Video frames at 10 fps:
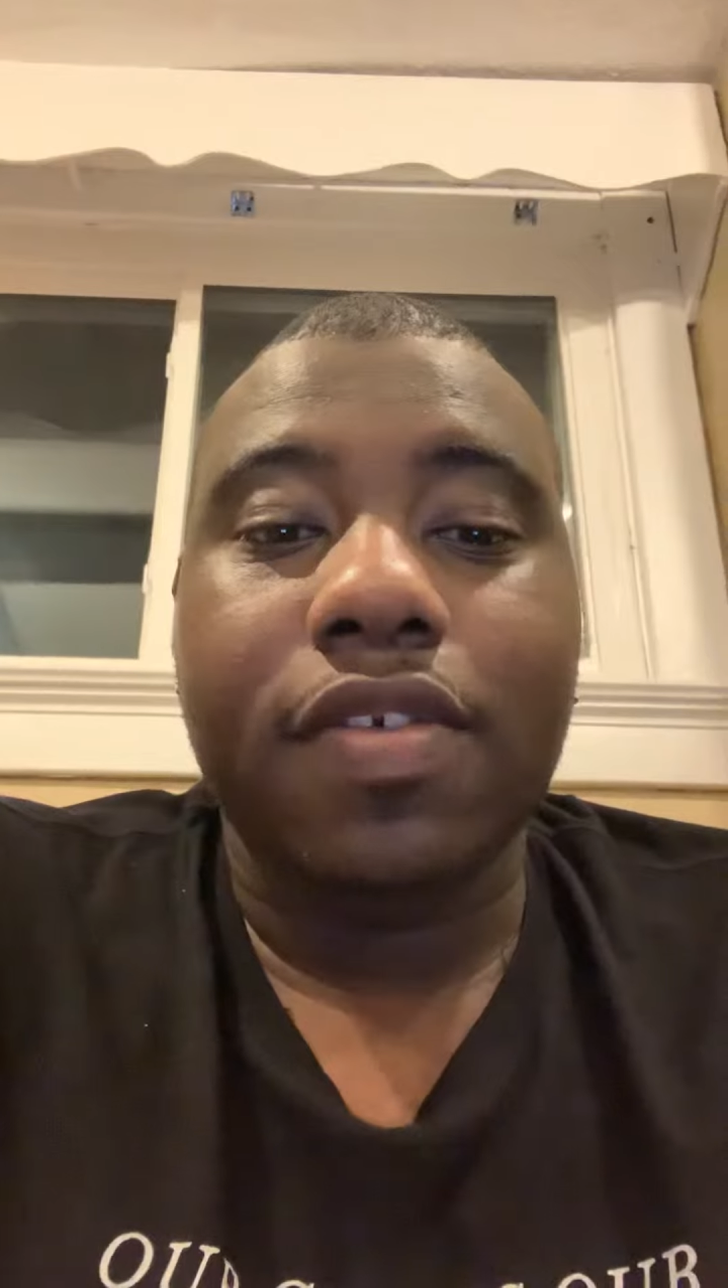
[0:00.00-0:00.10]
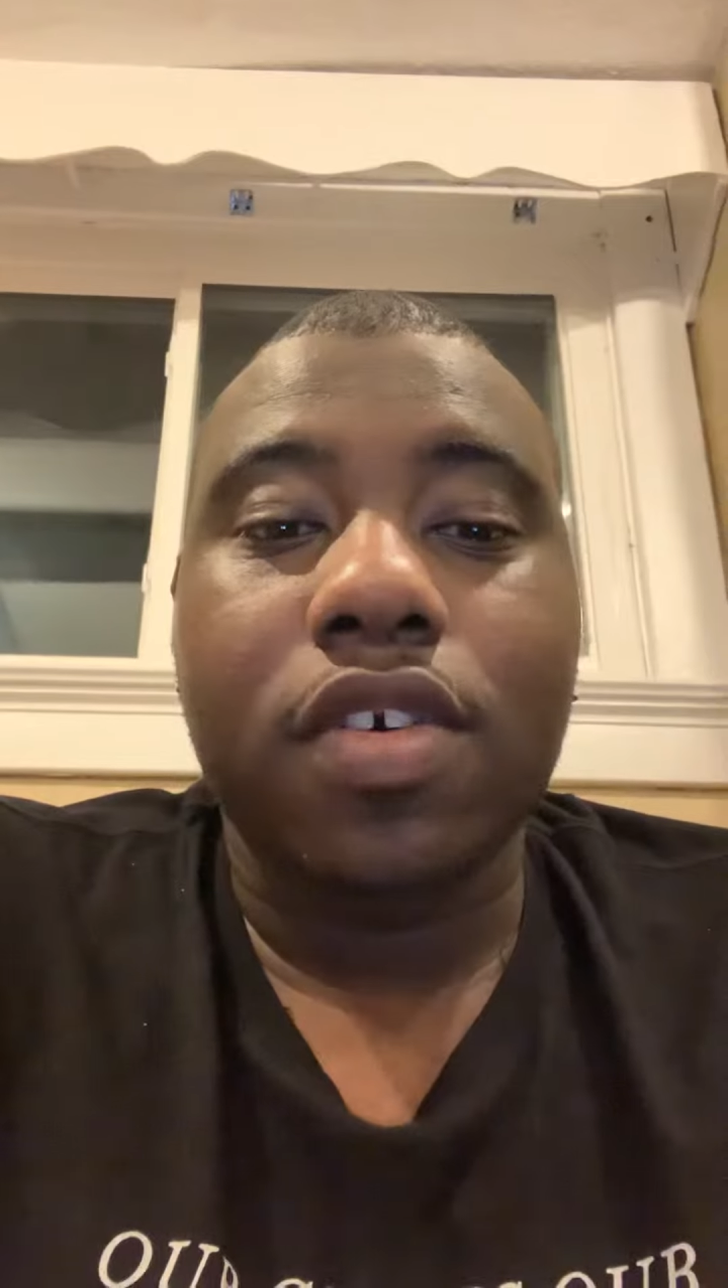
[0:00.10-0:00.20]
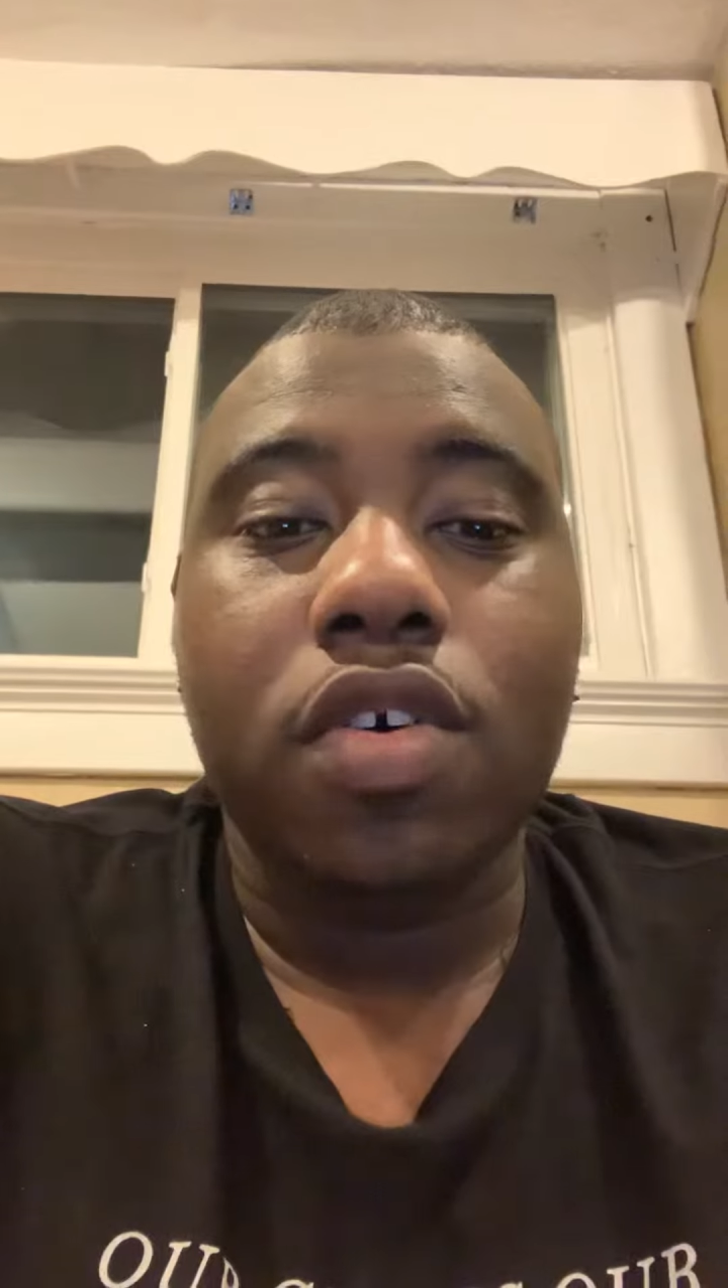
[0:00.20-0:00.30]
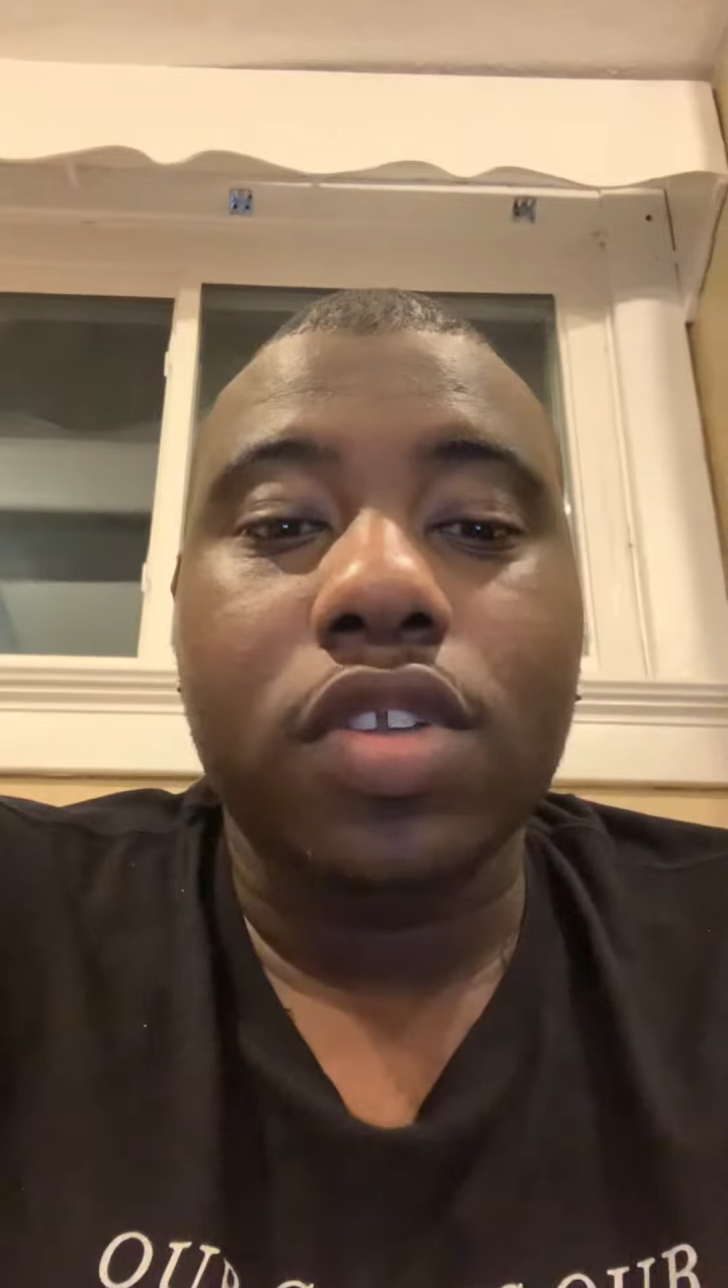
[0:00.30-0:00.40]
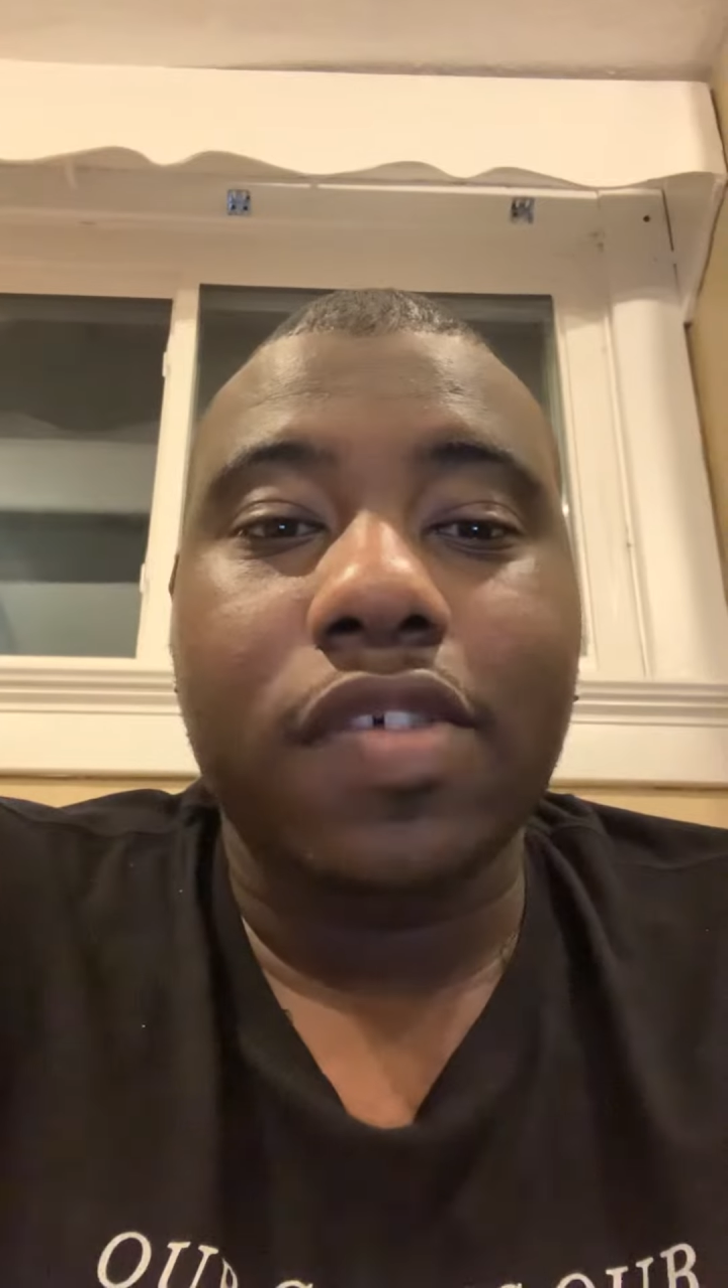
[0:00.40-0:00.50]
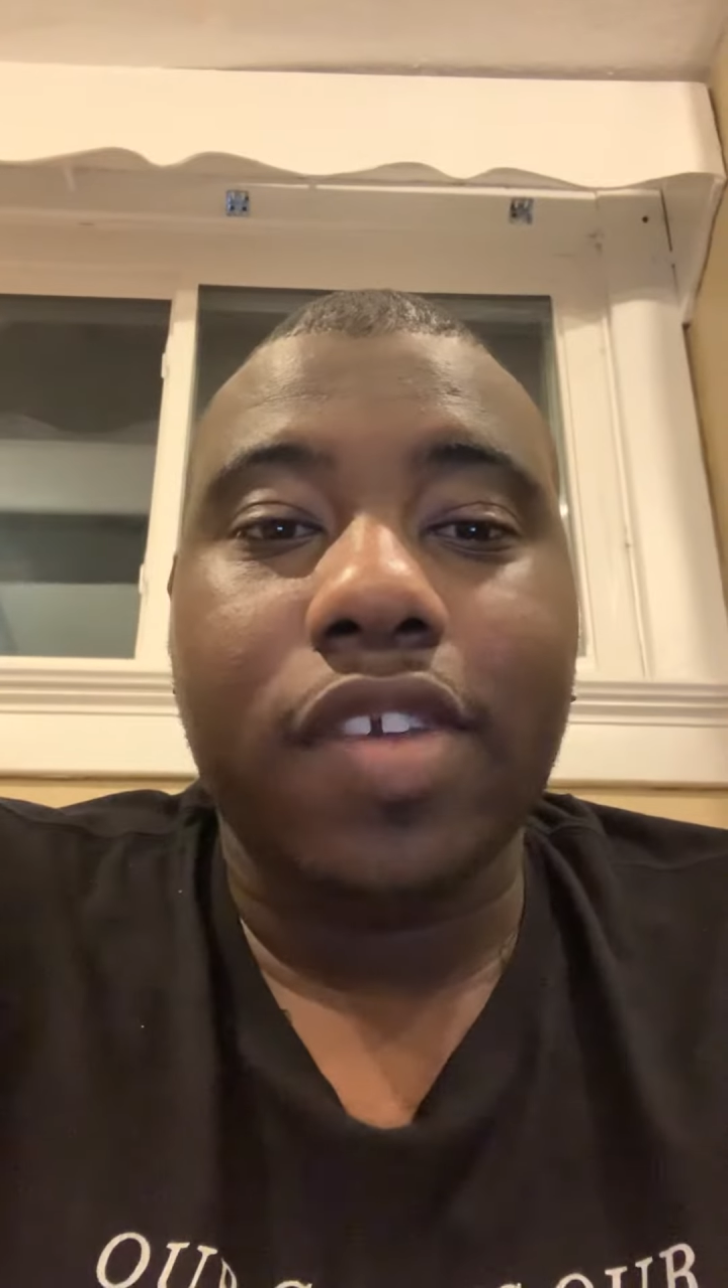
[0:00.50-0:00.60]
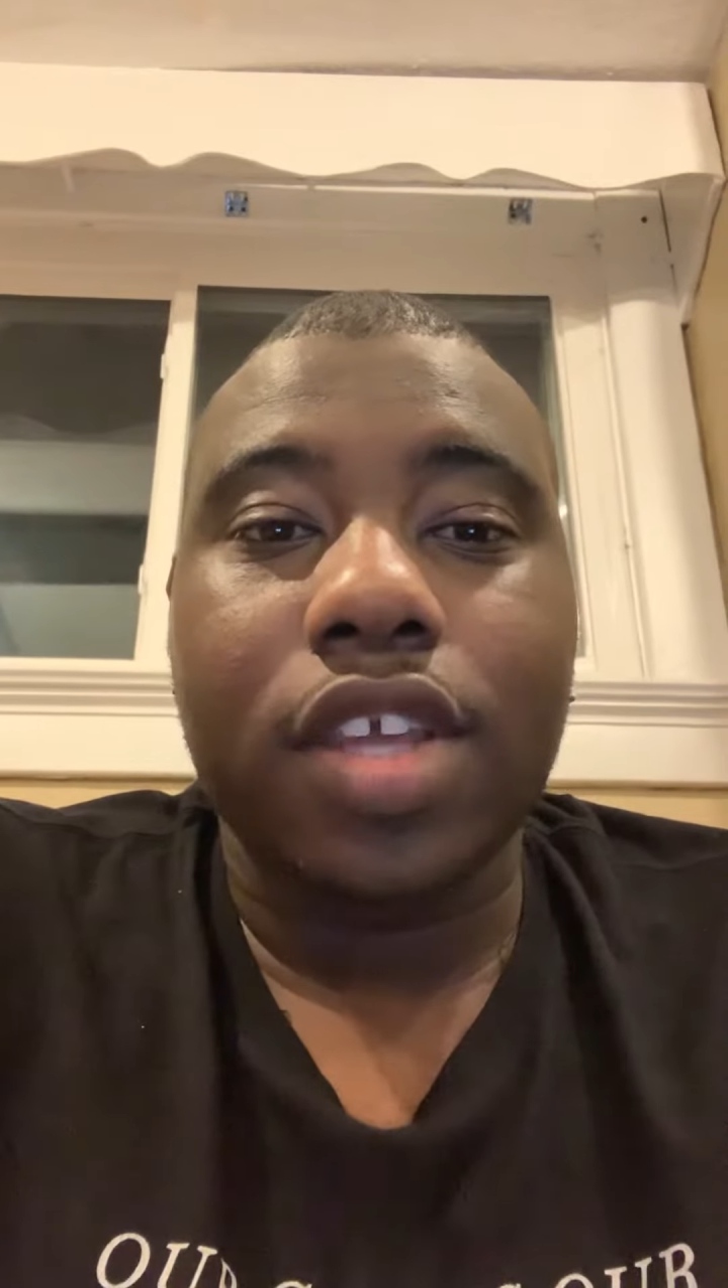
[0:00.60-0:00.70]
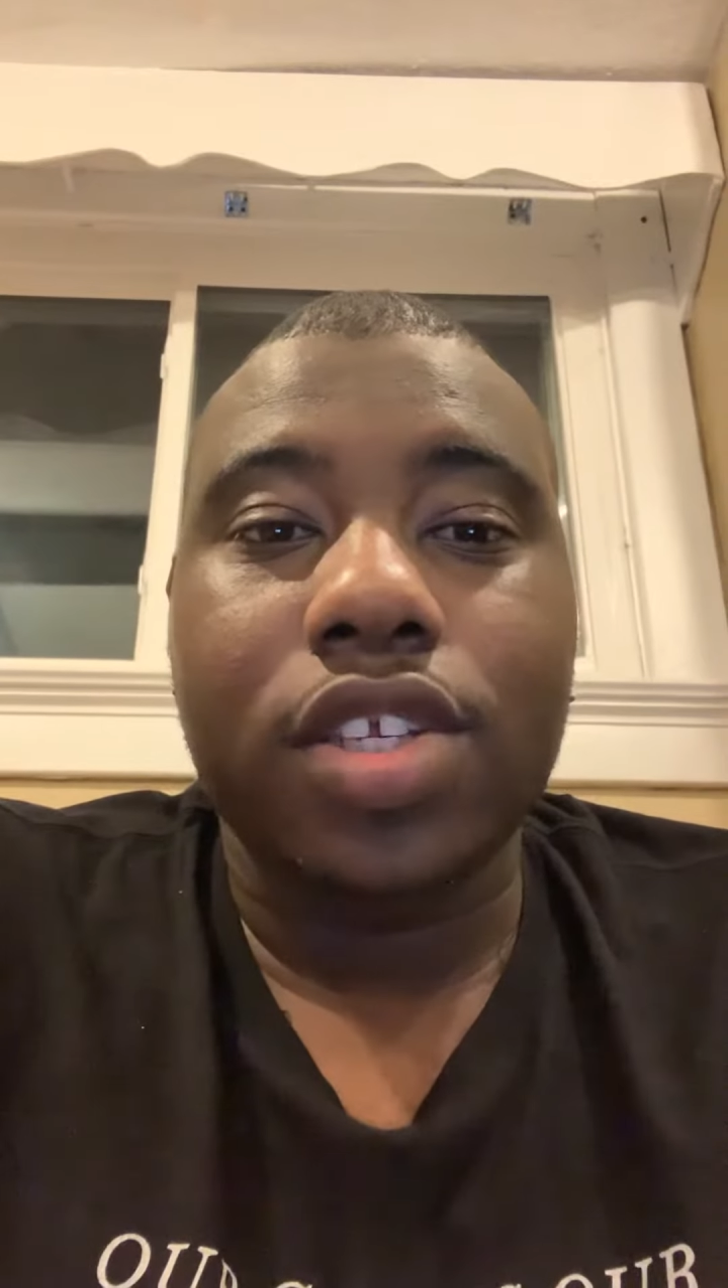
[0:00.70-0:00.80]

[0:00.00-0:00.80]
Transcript: of Cultivate